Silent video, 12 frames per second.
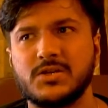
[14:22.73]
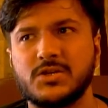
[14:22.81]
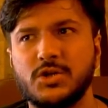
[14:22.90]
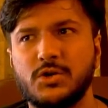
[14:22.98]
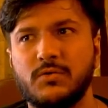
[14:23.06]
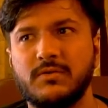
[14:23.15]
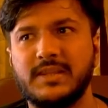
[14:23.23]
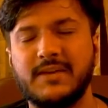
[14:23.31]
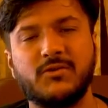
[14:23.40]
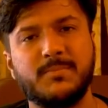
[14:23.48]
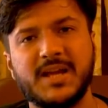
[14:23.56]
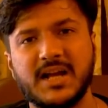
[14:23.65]
So they
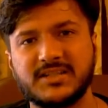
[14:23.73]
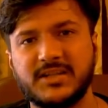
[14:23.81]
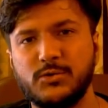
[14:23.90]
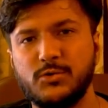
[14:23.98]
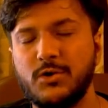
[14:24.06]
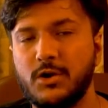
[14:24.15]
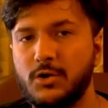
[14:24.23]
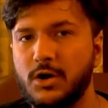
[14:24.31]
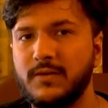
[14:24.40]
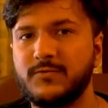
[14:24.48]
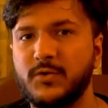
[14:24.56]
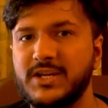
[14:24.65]
would be asking you a
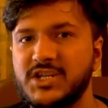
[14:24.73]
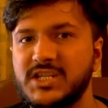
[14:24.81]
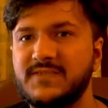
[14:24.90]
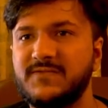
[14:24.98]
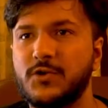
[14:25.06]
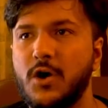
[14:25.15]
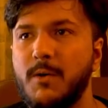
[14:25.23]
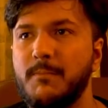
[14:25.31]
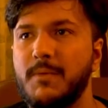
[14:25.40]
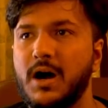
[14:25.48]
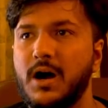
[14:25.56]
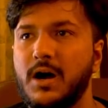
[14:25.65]
lot of questions from
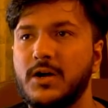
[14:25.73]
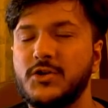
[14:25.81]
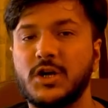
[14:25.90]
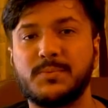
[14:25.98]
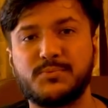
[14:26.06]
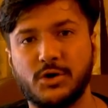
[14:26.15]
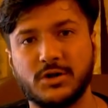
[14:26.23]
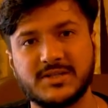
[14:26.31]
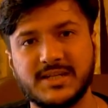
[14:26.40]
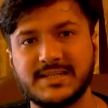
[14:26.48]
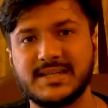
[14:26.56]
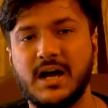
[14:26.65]
your
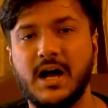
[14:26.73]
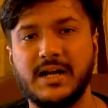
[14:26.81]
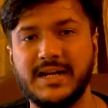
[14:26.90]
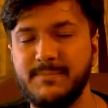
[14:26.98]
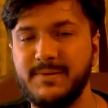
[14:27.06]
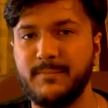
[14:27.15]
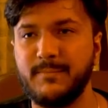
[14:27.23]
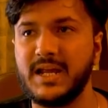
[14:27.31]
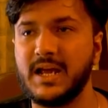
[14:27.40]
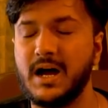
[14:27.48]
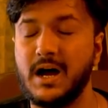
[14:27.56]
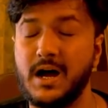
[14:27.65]
projects,
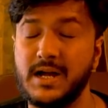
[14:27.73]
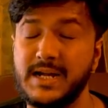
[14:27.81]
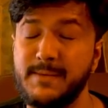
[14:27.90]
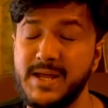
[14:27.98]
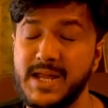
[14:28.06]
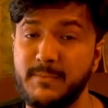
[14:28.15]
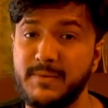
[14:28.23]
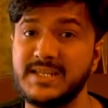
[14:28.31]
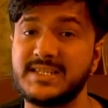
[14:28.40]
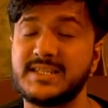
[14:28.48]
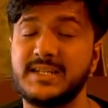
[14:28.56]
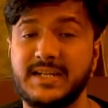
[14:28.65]
RDBMS,
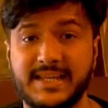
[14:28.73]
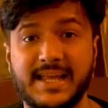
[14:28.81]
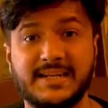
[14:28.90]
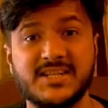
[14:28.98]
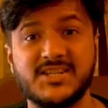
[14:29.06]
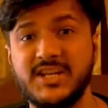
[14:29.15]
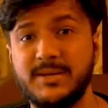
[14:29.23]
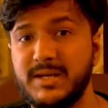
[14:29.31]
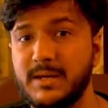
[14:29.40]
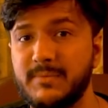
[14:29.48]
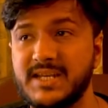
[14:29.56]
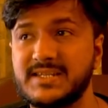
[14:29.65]
that is
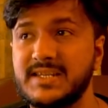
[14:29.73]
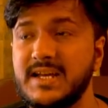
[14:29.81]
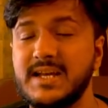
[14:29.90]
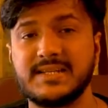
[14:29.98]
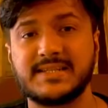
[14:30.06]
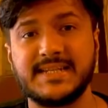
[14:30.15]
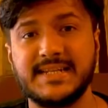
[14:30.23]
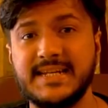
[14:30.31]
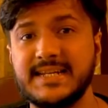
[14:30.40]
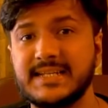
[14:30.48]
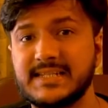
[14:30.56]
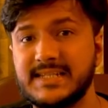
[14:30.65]
DBMS,
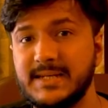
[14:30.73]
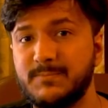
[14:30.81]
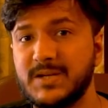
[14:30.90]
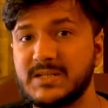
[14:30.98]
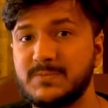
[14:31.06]
C, C++.